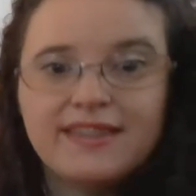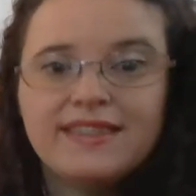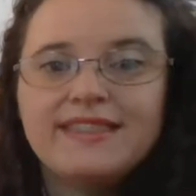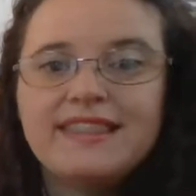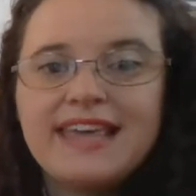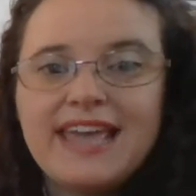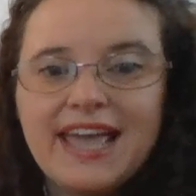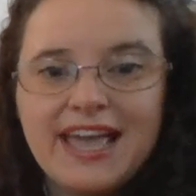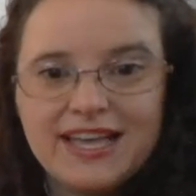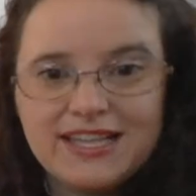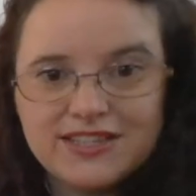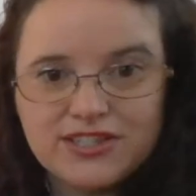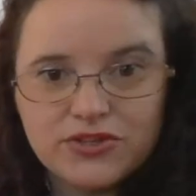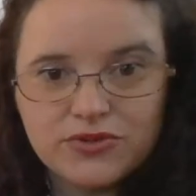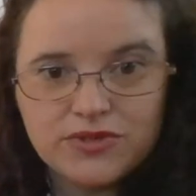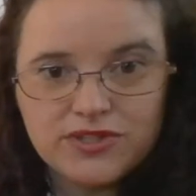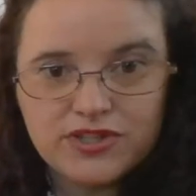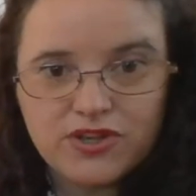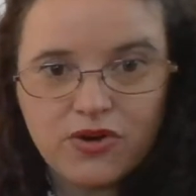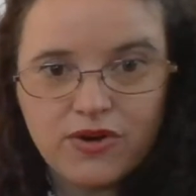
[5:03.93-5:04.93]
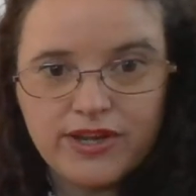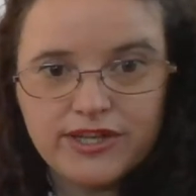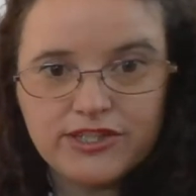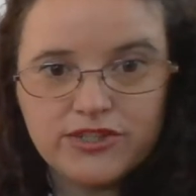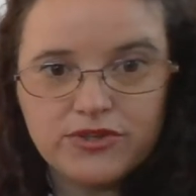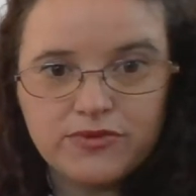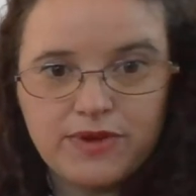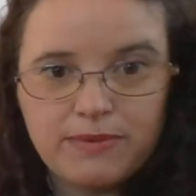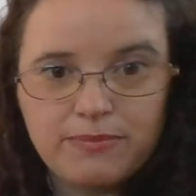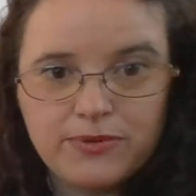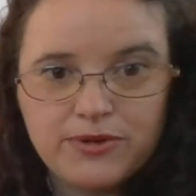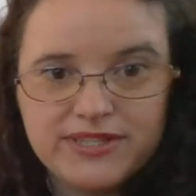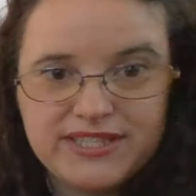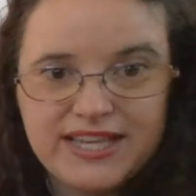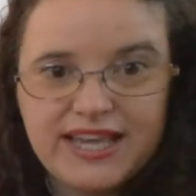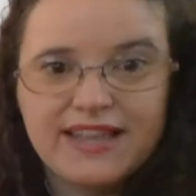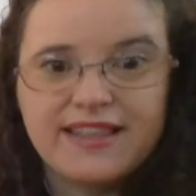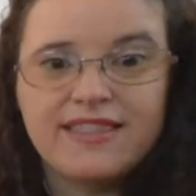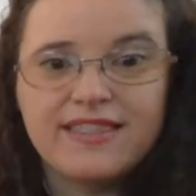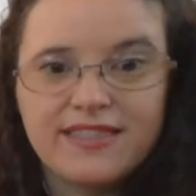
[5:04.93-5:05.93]
the answer is going to
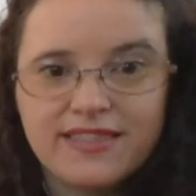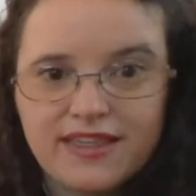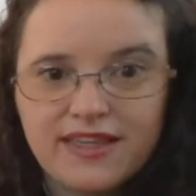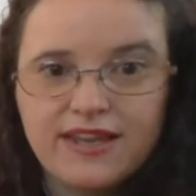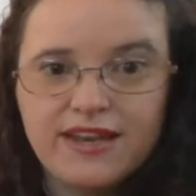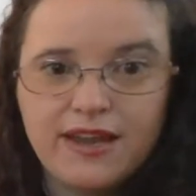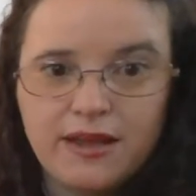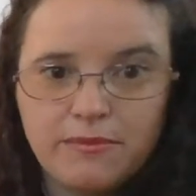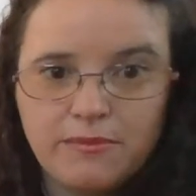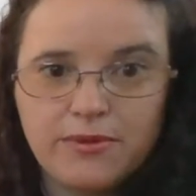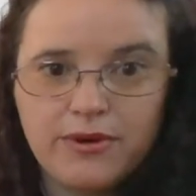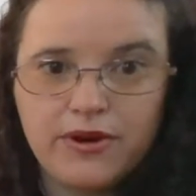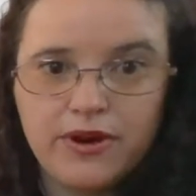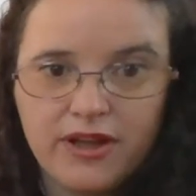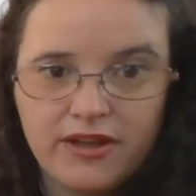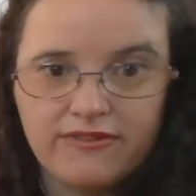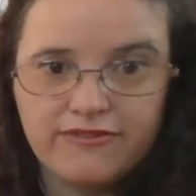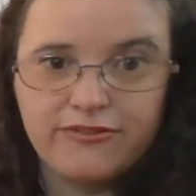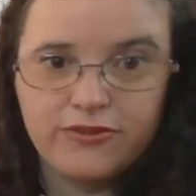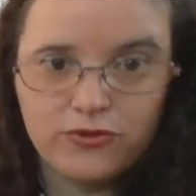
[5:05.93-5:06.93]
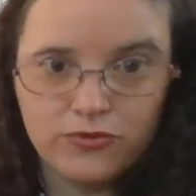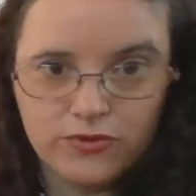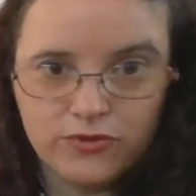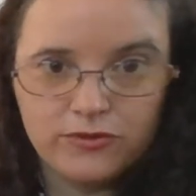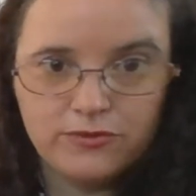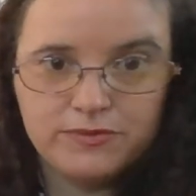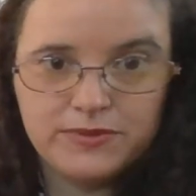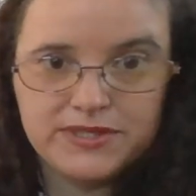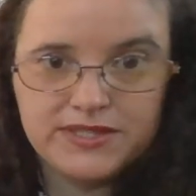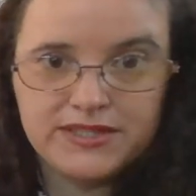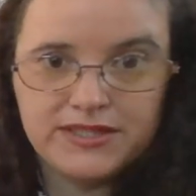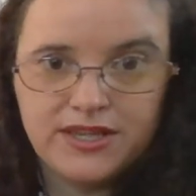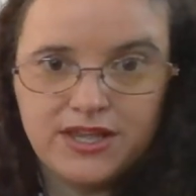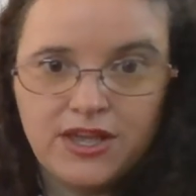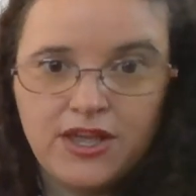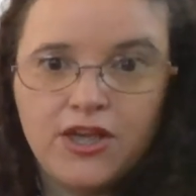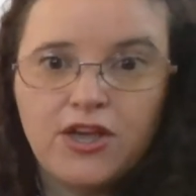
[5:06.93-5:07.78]
represent the number of groups.